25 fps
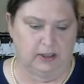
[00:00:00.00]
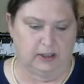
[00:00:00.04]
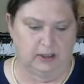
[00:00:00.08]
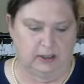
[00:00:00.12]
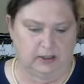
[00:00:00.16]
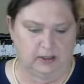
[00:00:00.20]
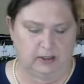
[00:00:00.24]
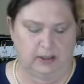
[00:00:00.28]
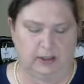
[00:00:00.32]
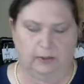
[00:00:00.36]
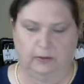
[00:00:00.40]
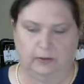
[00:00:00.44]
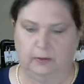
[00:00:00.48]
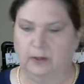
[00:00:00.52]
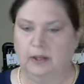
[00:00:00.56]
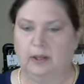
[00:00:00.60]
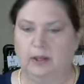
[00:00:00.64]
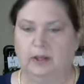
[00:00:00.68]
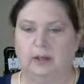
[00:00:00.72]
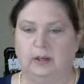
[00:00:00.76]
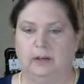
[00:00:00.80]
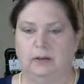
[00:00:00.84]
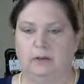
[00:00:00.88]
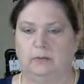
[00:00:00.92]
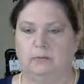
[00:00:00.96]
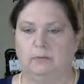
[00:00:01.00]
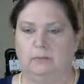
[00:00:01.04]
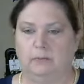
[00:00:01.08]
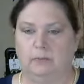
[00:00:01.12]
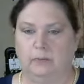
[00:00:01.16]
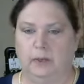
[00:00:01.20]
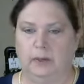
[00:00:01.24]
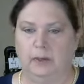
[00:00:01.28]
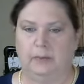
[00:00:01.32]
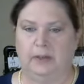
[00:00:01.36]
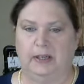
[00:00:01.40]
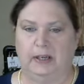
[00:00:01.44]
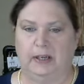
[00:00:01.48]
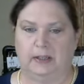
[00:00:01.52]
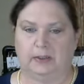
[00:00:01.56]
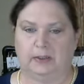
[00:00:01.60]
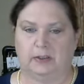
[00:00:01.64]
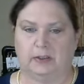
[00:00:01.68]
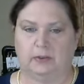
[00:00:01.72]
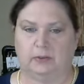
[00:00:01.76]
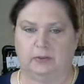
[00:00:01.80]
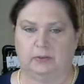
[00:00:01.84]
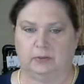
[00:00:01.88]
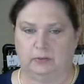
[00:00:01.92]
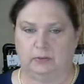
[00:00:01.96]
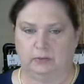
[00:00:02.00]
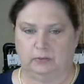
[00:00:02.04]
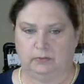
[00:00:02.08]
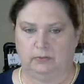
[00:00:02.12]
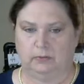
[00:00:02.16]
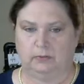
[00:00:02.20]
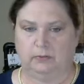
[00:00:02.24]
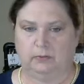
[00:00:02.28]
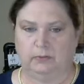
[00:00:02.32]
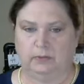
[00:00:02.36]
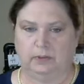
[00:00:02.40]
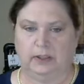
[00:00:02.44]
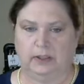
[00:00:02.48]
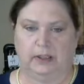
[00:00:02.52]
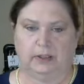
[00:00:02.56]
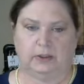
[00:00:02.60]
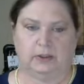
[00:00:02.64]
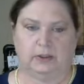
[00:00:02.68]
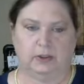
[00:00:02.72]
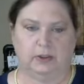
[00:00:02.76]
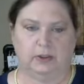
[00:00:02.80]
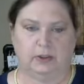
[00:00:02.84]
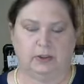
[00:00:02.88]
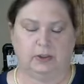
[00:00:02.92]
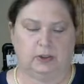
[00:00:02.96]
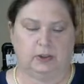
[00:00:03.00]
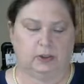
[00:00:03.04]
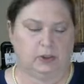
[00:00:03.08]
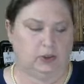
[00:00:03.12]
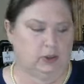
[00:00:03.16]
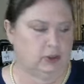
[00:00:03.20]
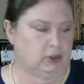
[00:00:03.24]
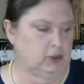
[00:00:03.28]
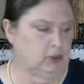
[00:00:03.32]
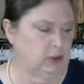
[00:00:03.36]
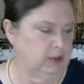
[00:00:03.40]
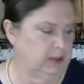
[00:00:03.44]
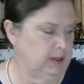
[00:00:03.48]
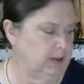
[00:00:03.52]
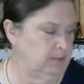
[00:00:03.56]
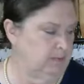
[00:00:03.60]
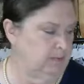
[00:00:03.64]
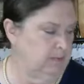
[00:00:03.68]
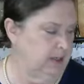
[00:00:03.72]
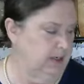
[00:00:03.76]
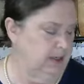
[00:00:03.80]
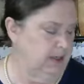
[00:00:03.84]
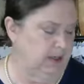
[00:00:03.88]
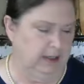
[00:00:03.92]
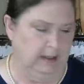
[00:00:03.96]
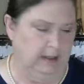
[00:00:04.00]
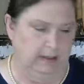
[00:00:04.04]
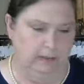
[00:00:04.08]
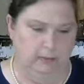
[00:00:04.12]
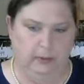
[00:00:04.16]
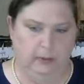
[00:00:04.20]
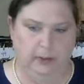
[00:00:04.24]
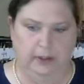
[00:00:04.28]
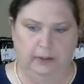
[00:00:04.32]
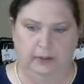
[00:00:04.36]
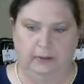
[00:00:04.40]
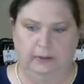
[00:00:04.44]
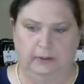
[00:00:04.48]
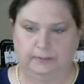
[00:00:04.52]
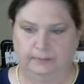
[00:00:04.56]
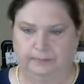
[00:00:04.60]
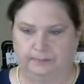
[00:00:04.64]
So maybe next stream I will